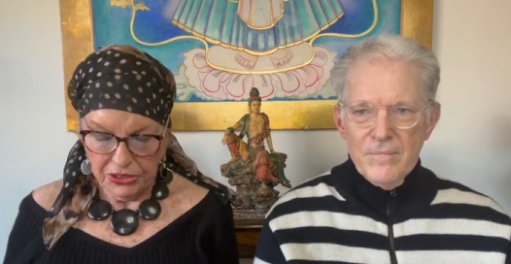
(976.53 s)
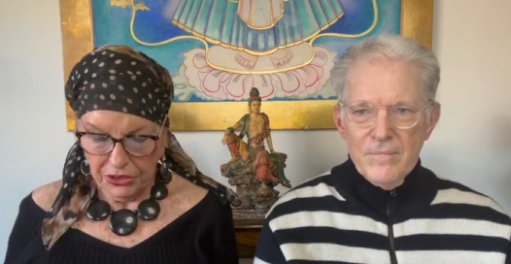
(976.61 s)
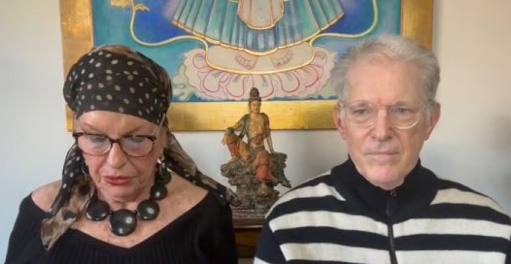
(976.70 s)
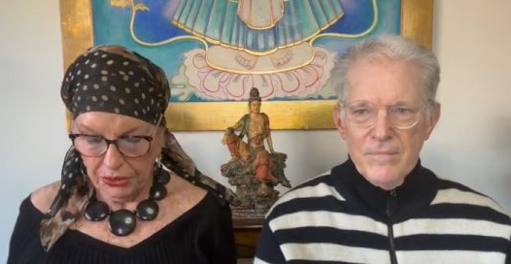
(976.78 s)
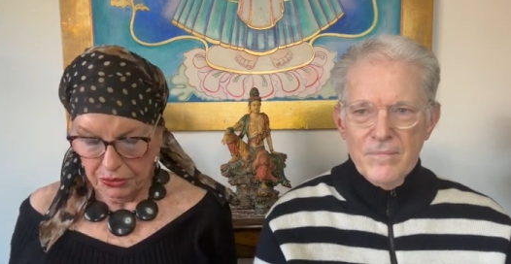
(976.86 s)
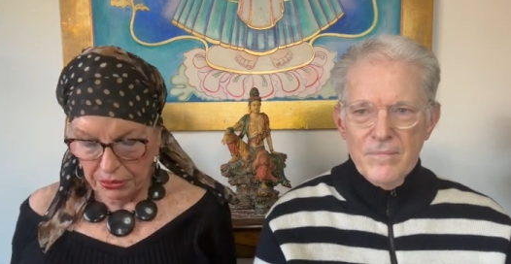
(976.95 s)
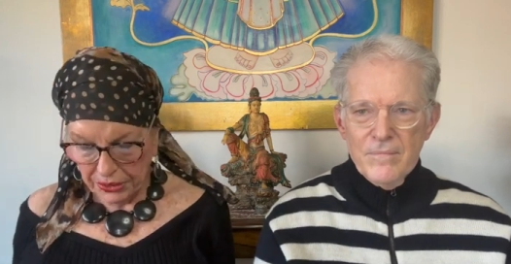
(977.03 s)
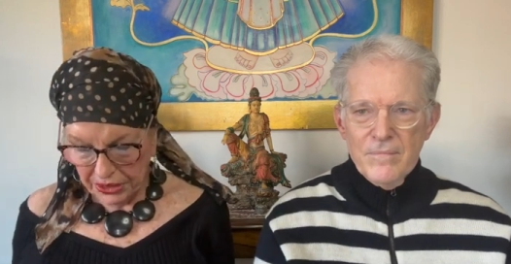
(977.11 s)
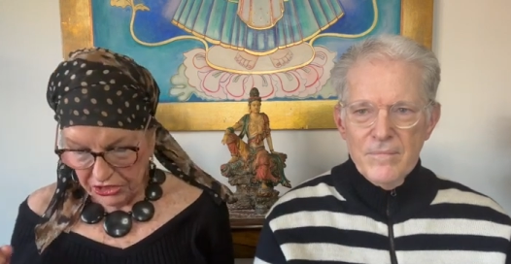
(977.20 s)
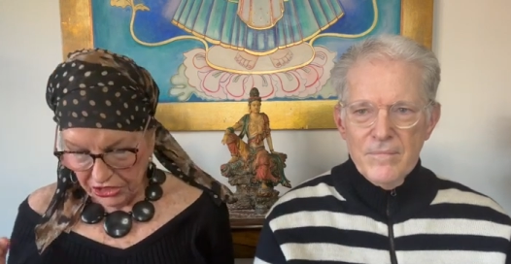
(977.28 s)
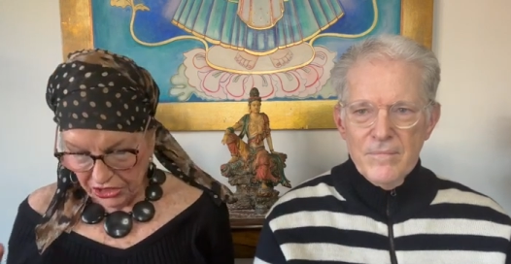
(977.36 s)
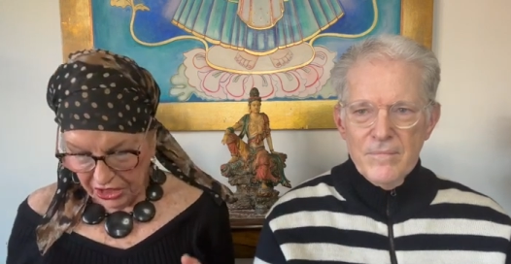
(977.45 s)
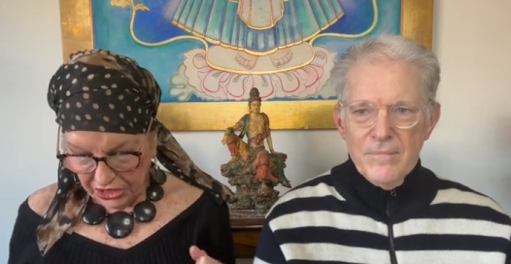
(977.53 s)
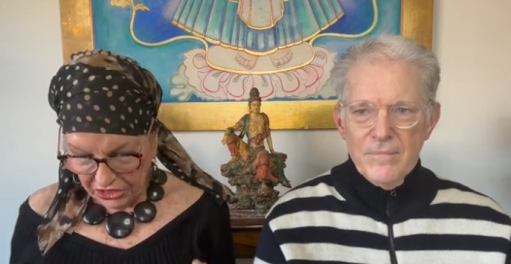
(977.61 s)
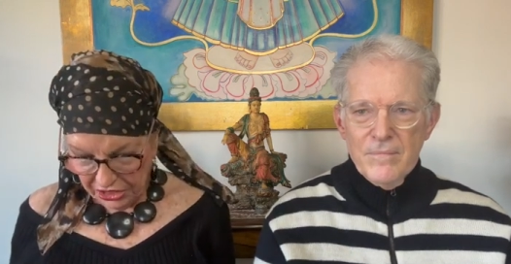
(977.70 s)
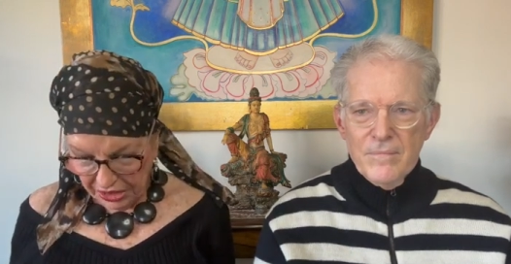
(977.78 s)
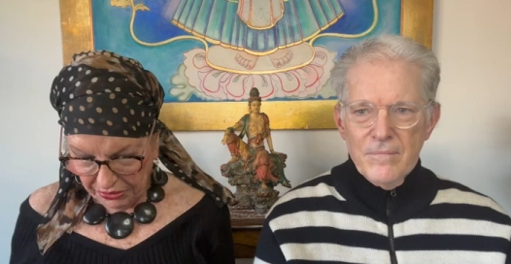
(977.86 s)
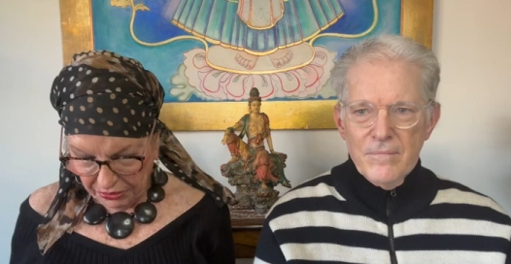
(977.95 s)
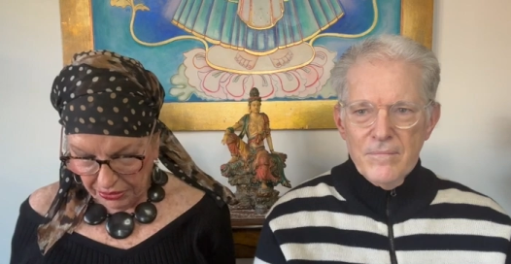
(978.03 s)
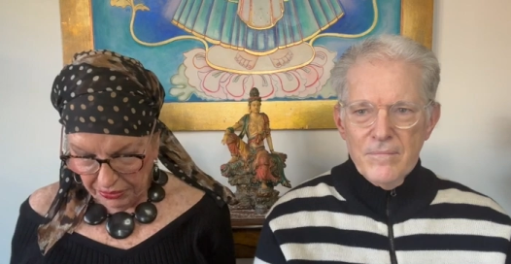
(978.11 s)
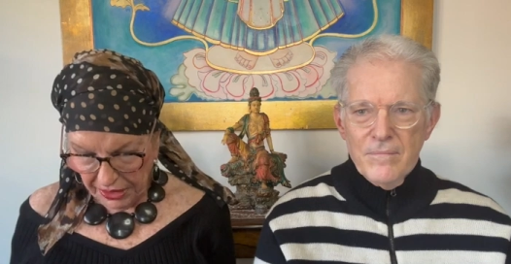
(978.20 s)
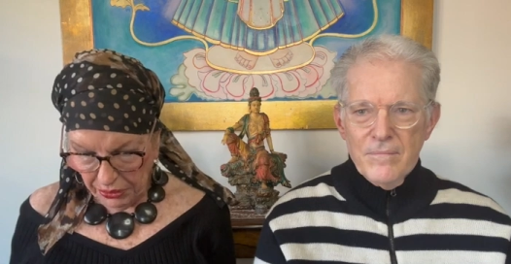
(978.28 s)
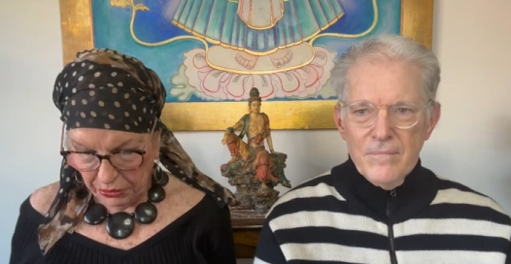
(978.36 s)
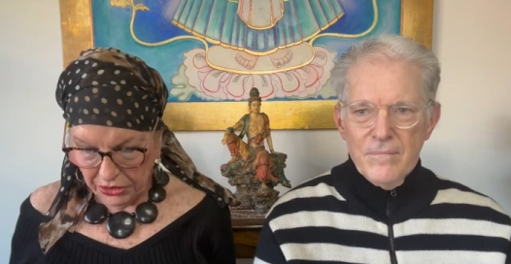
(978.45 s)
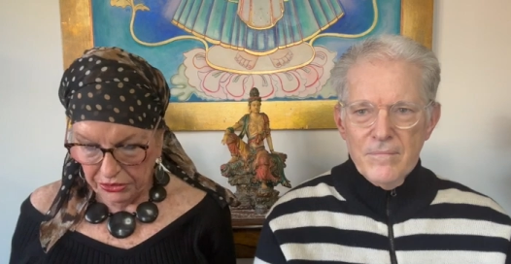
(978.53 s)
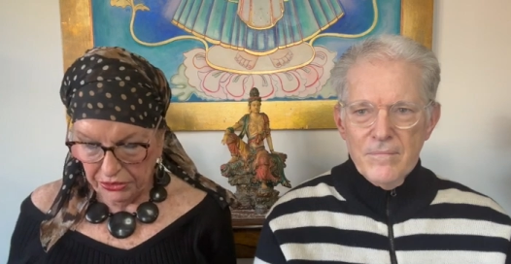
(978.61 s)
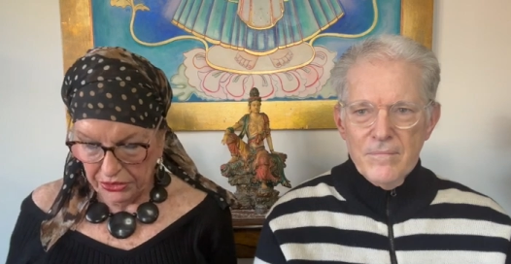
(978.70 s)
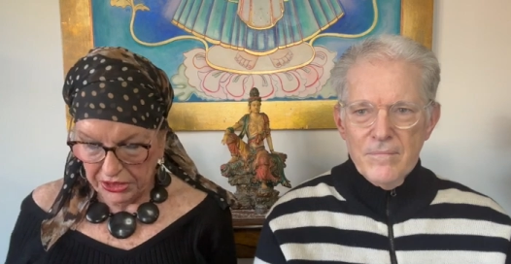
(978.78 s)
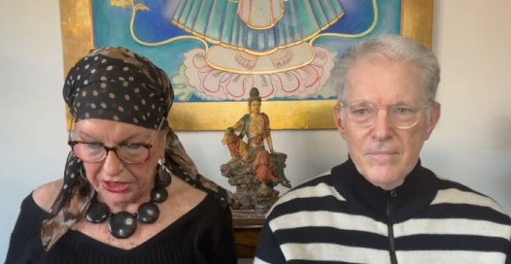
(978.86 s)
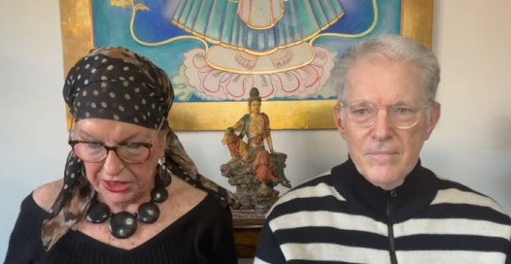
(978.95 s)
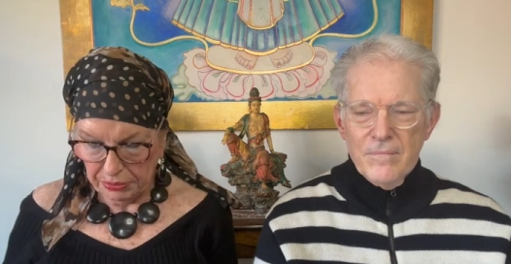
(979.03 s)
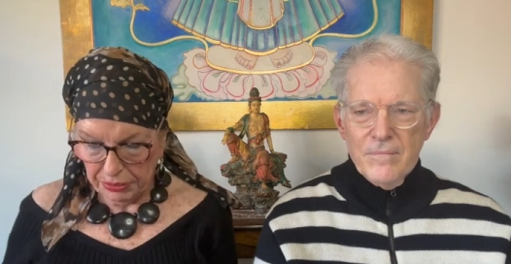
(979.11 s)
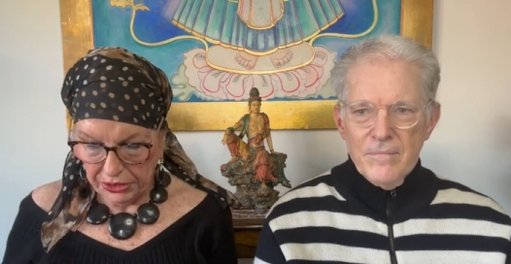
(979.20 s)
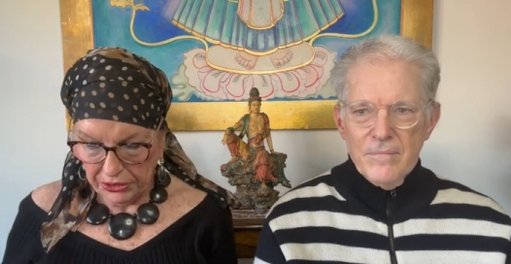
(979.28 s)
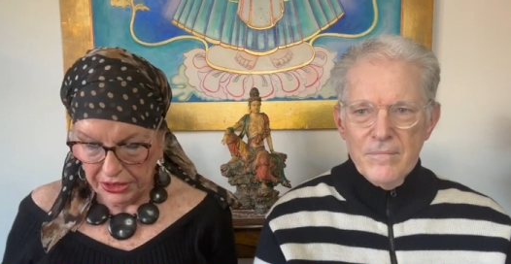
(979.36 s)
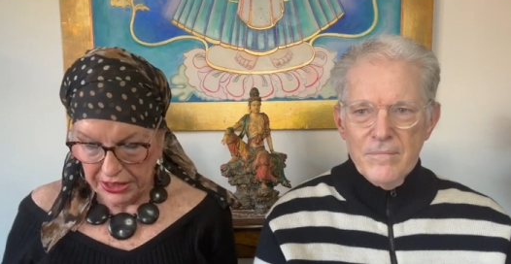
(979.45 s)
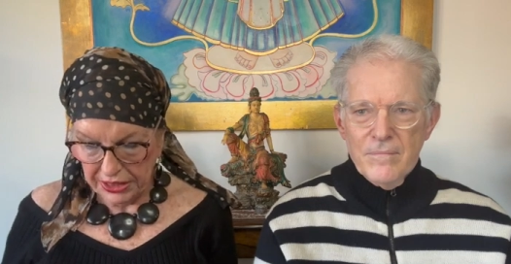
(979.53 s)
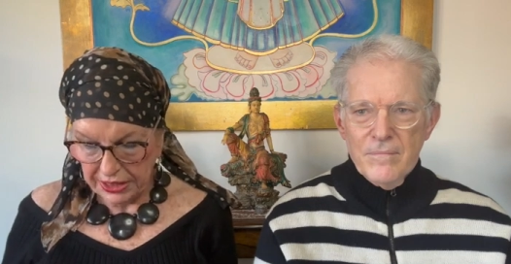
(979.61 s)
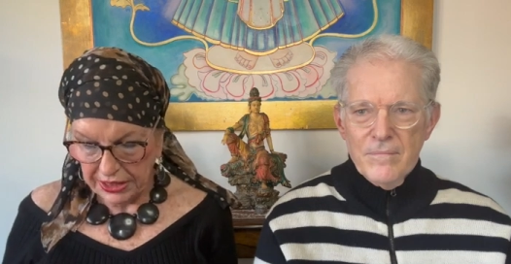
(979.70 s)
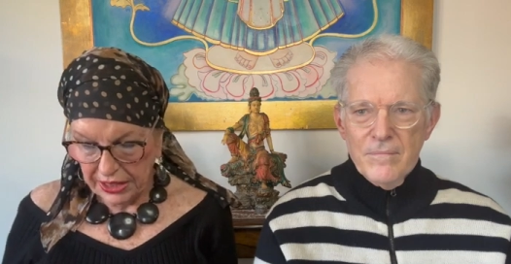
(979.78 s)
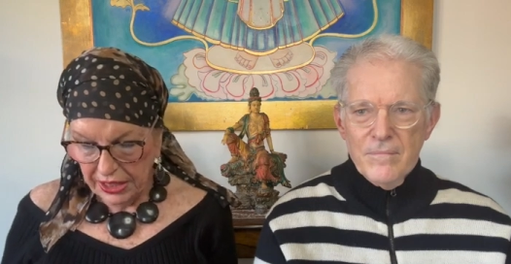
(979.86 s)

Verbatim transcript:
Speaker 1: So we're pretty charged up from that wonderful experience.